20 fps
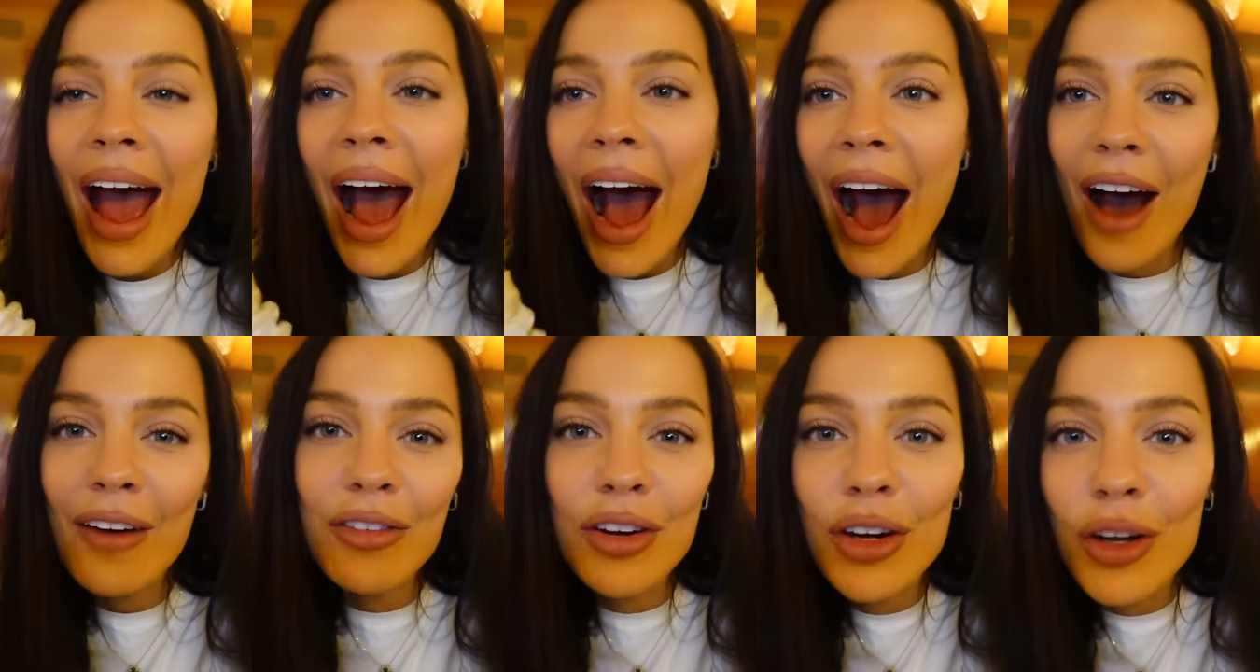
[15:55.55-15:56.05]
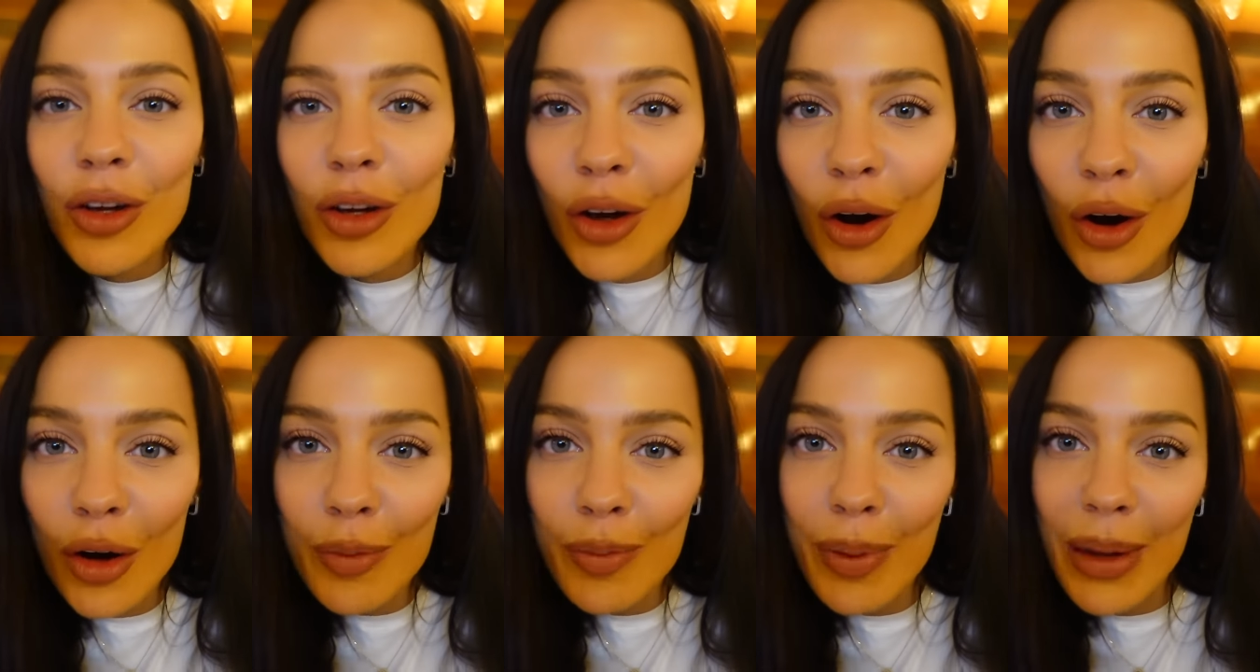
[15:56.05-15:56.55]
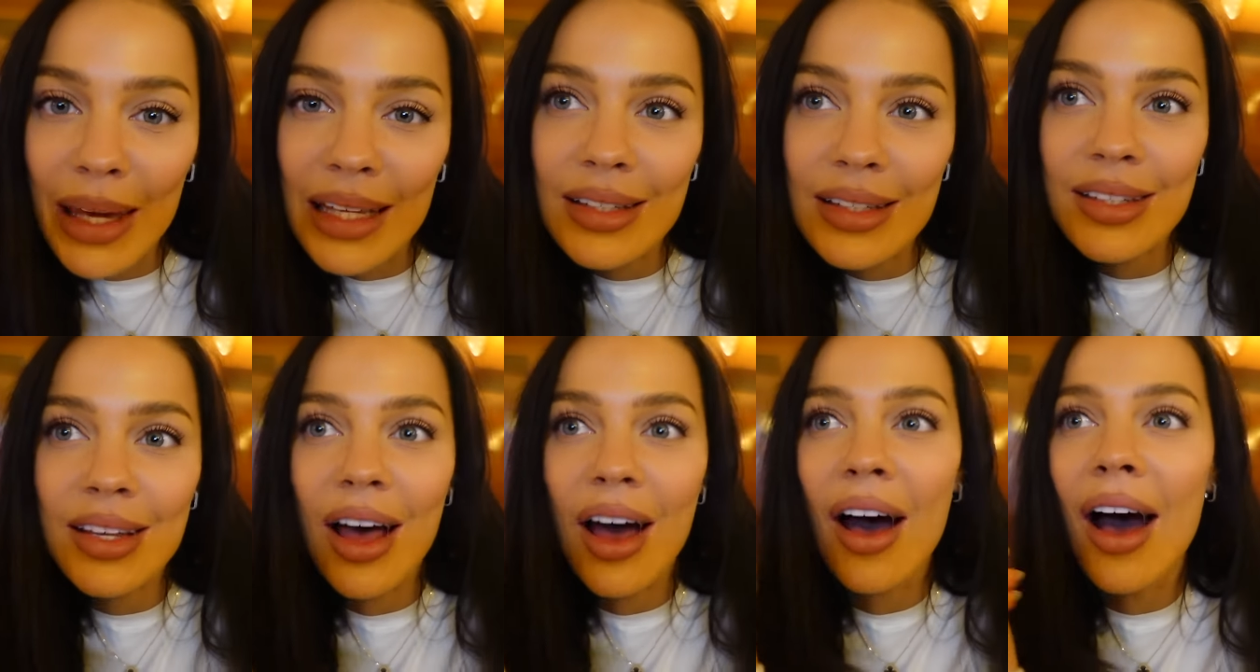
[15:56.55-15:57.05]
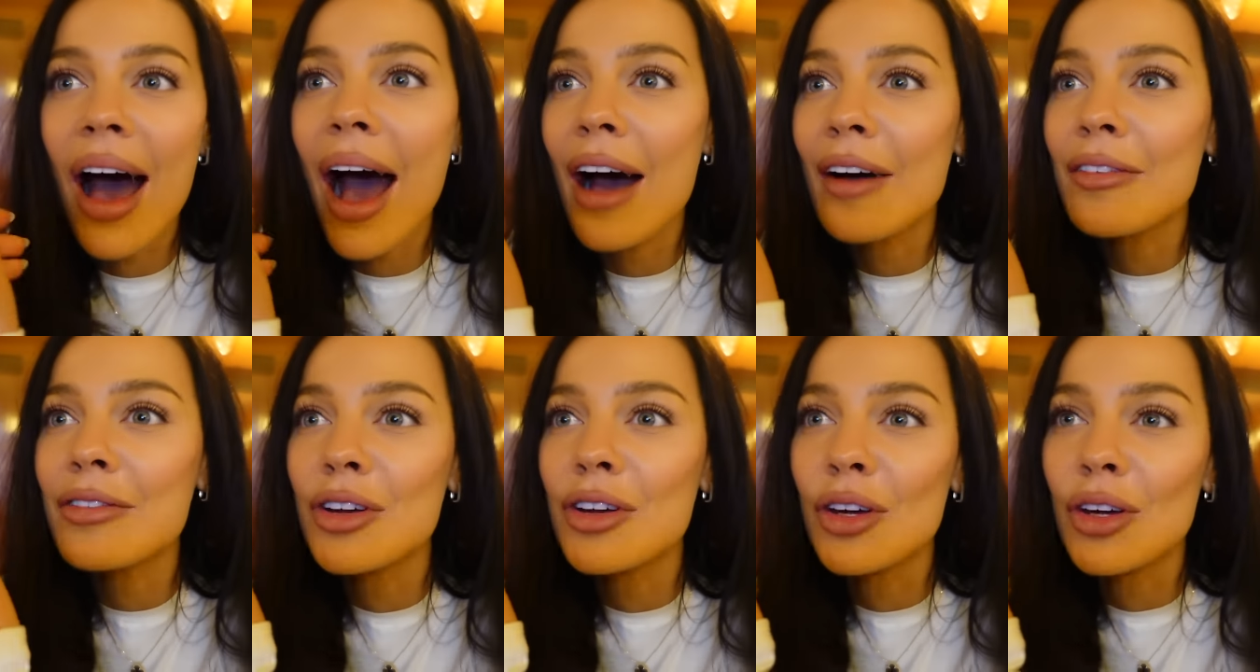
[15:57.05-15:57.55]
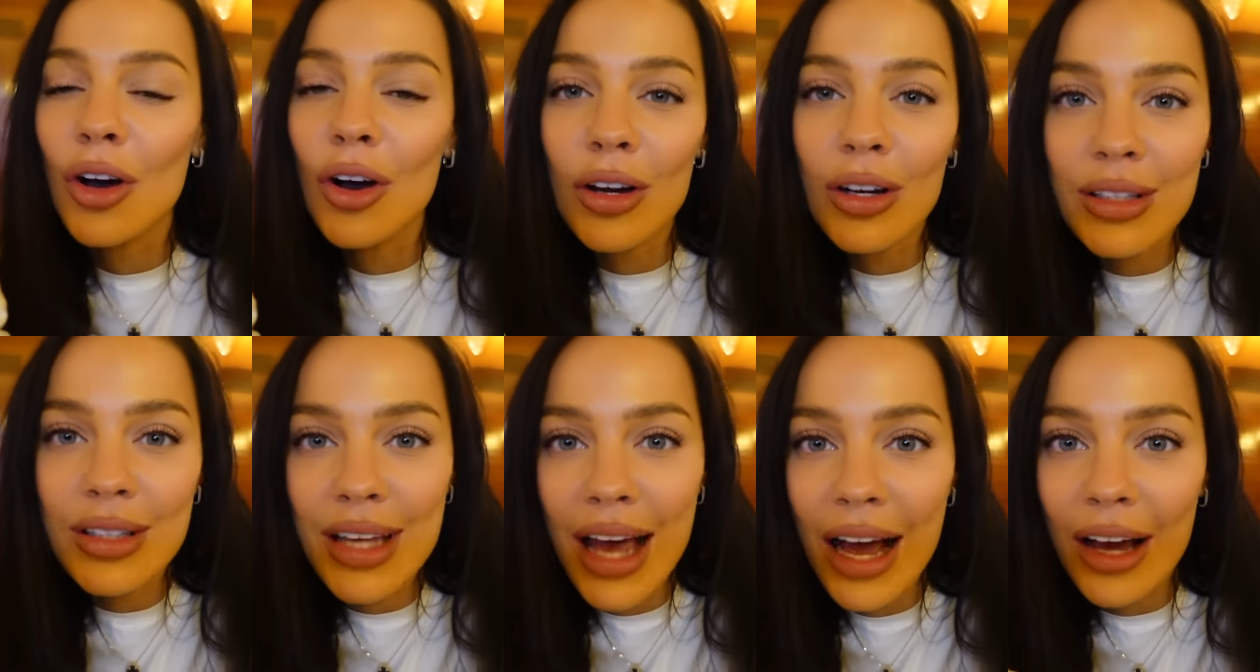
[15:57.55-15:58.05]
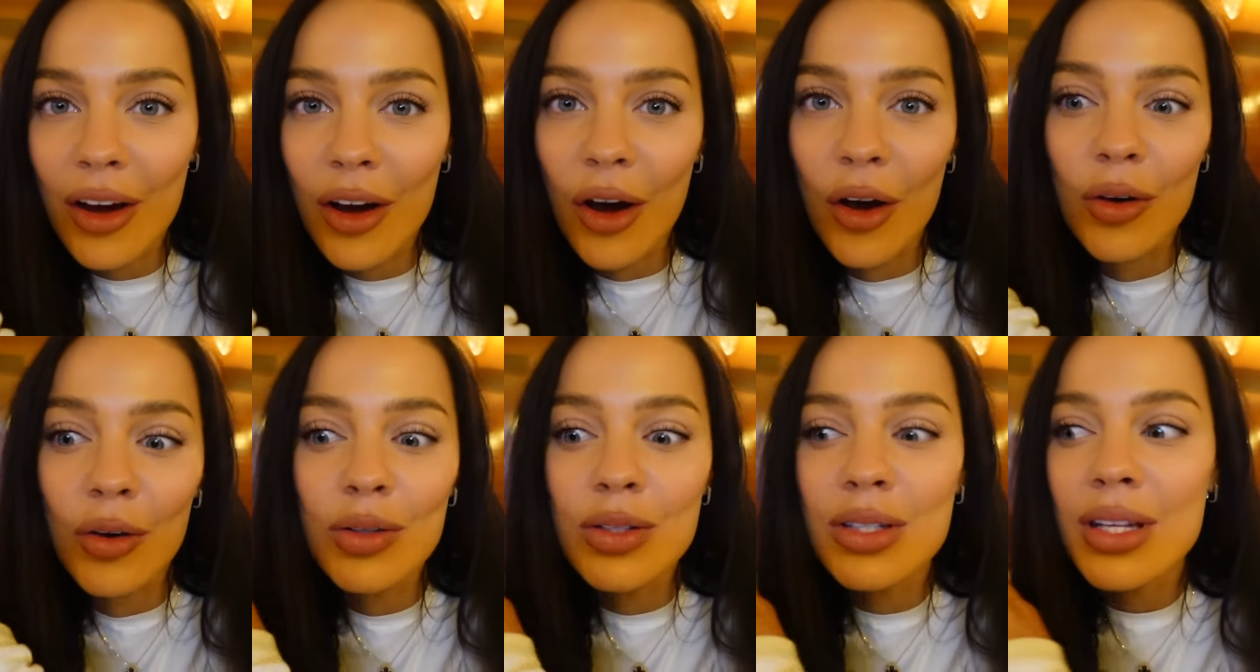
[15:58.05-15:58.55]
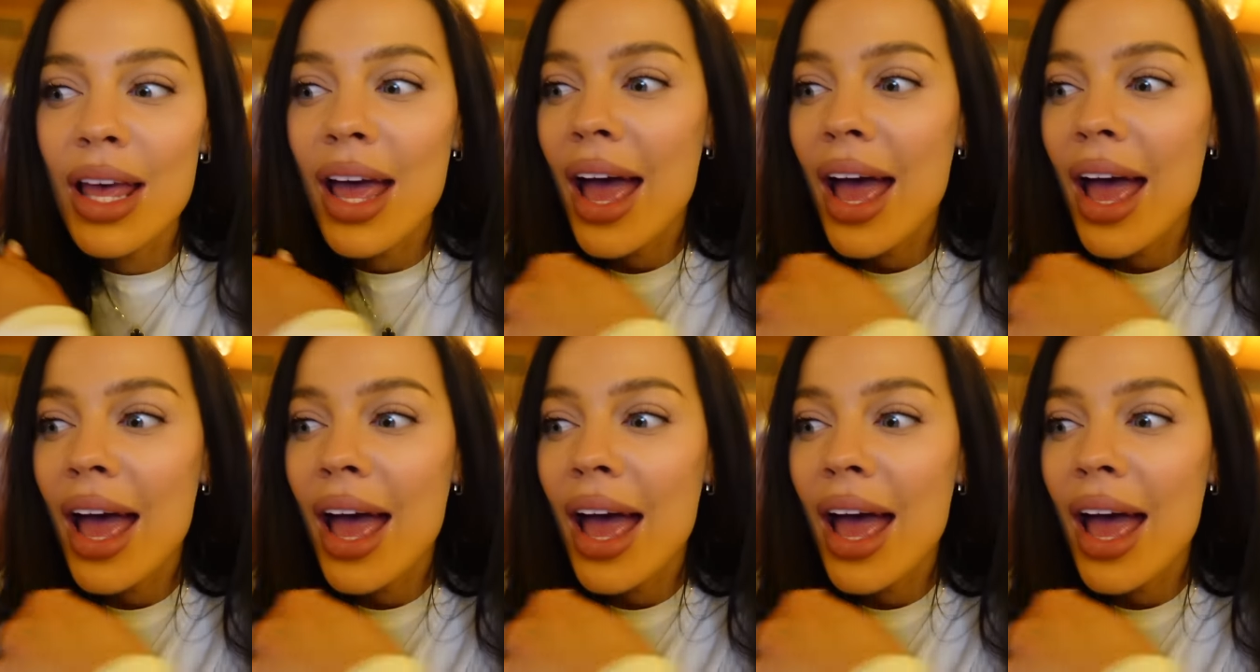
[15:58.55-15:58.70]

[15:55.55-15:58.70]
have a New York pizza, have New York tacos.